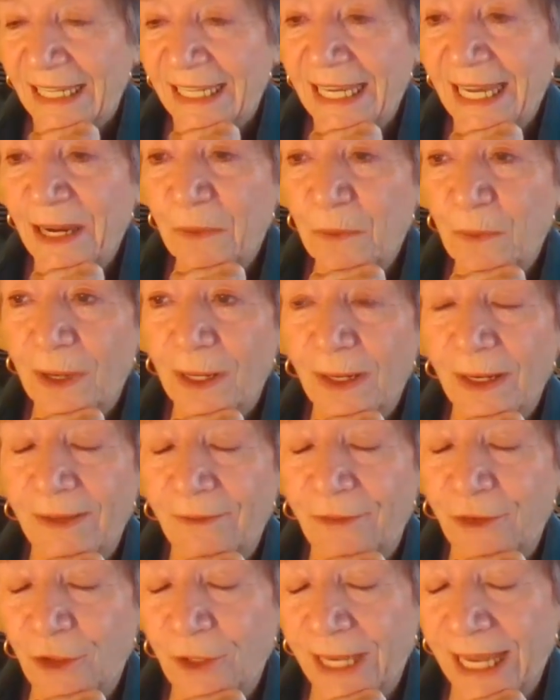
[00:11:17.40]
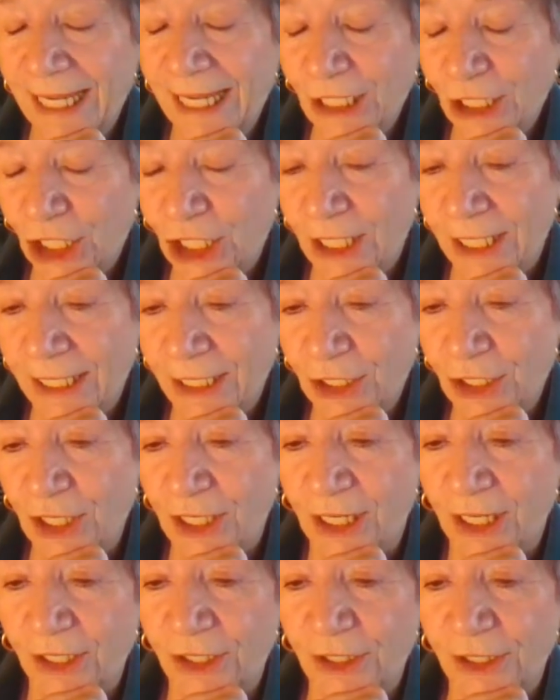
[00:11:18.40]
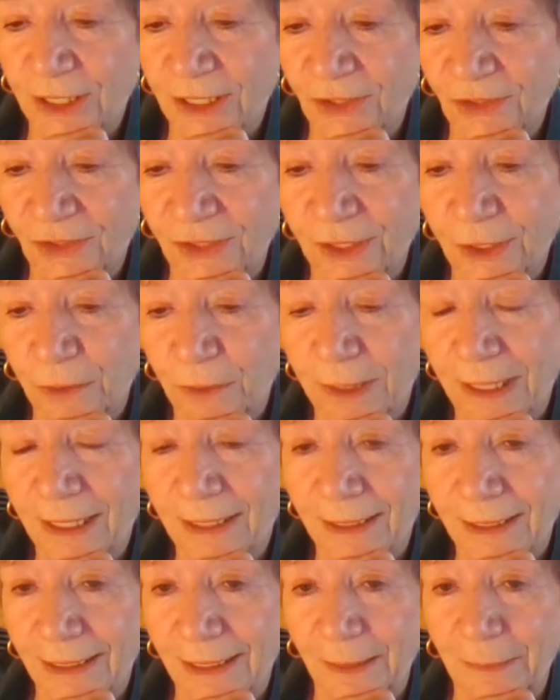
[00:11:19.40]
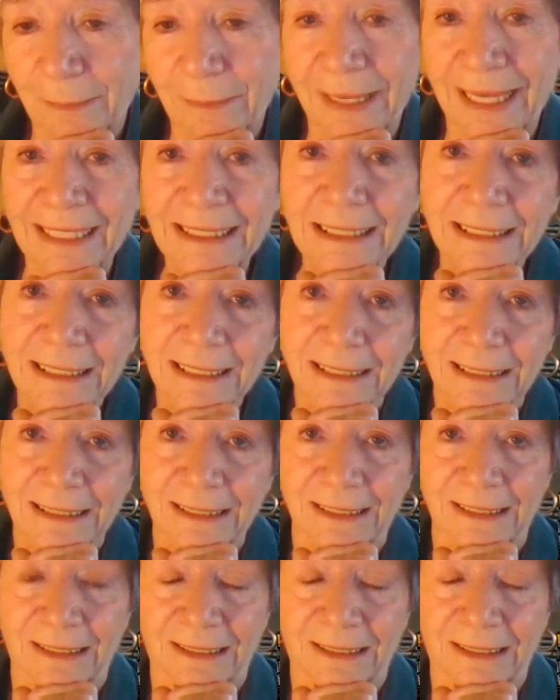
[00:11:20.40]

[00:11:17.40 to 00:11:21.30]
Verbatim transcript: Yeah, well, if you can't change it, are you going to sit around and lament?